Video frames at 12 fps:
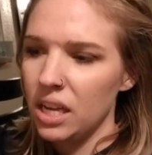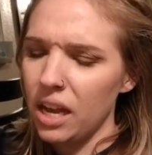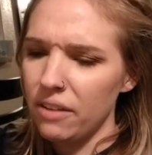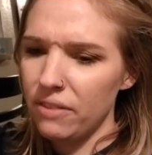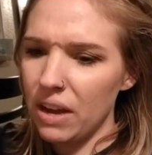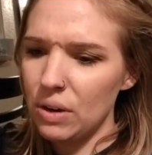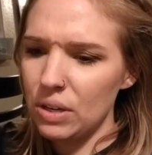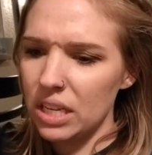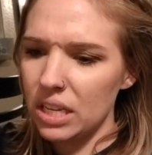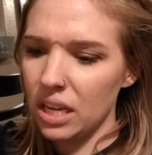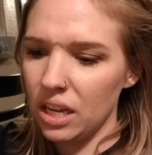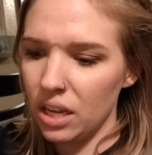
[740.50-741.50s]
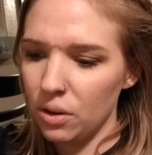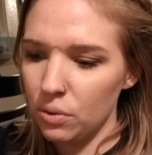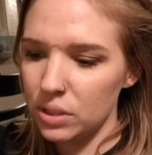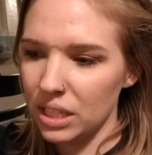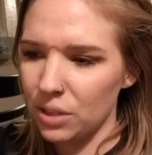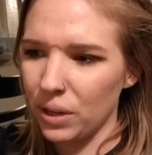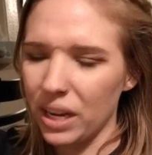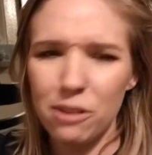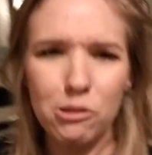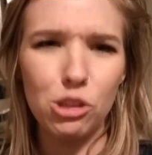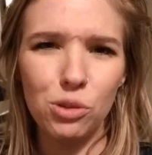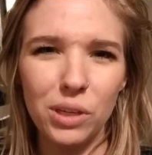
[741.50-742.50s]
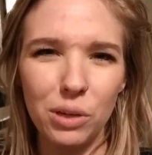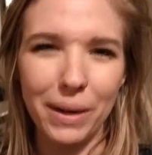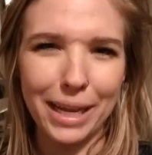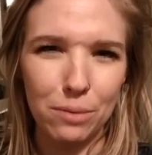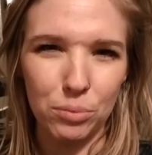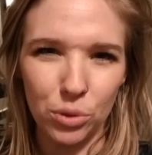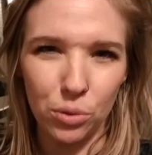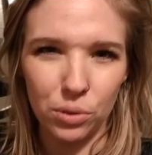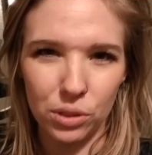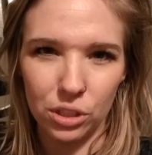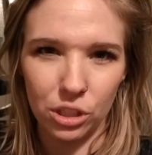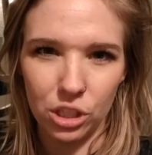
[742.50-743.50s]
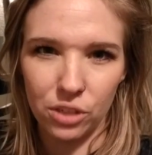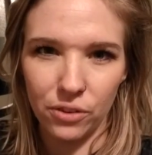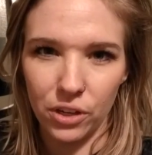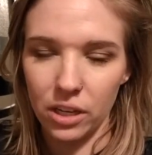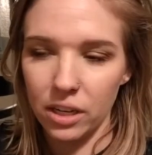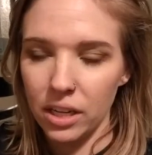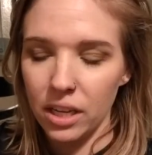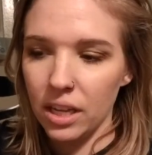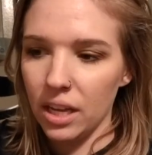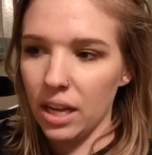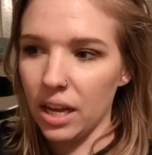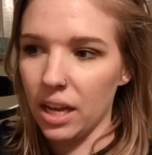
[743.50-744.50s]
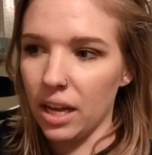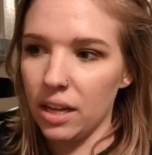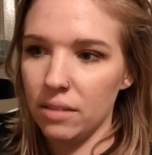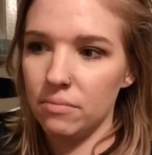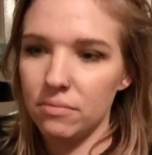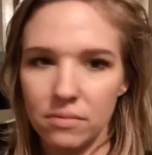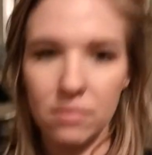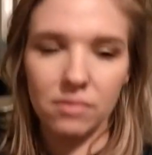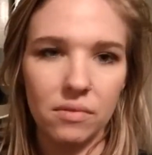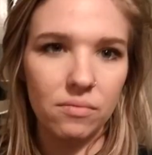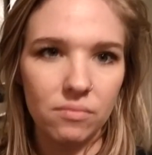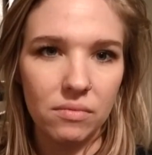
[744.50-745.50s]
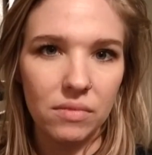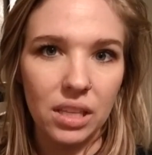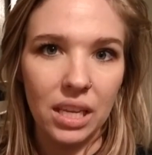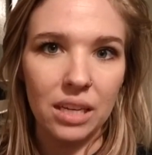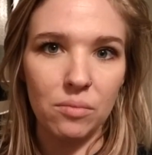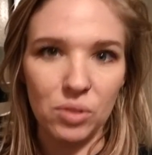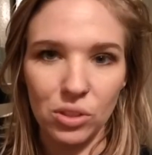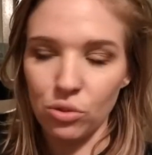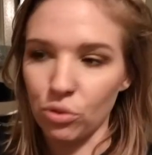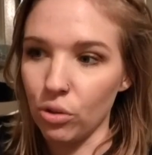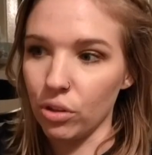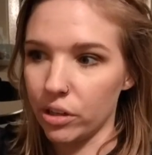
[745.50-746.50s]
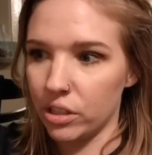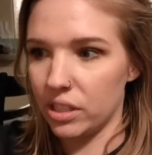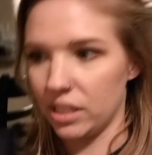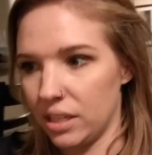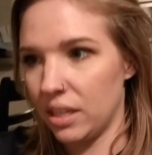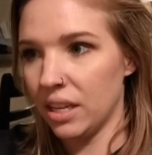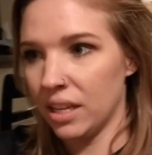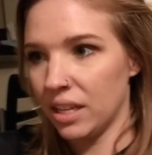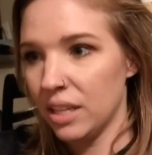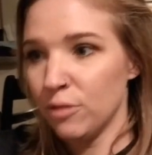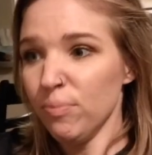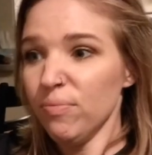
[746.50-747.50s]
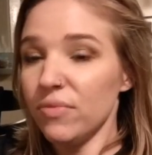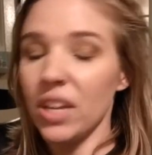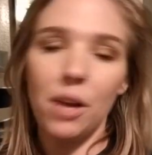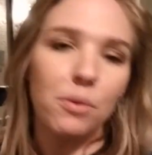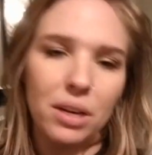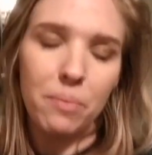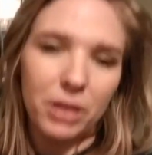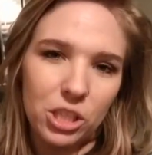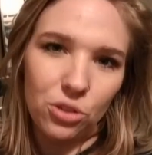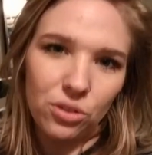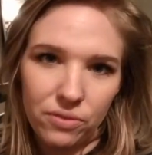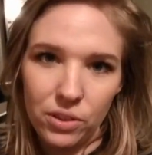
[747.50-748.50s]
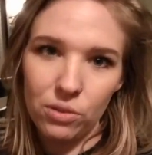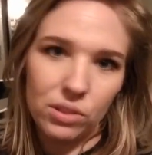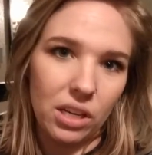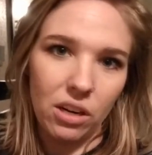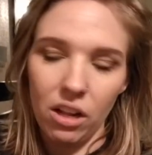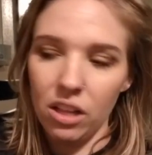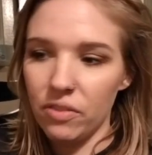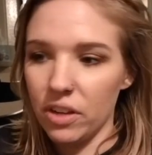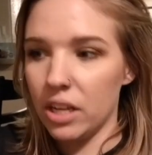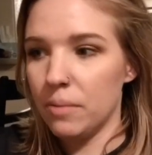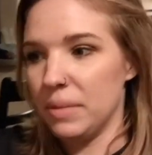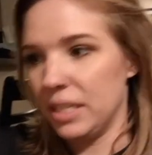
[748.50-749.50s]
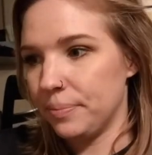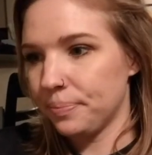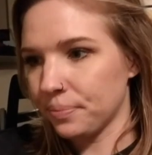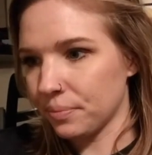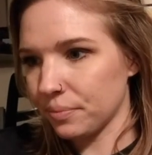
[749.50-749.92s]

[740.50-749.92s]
I found it, what was I doing? I was just doing a random Google search for uh, animal strollers and I read a bunch of reviews on all of them and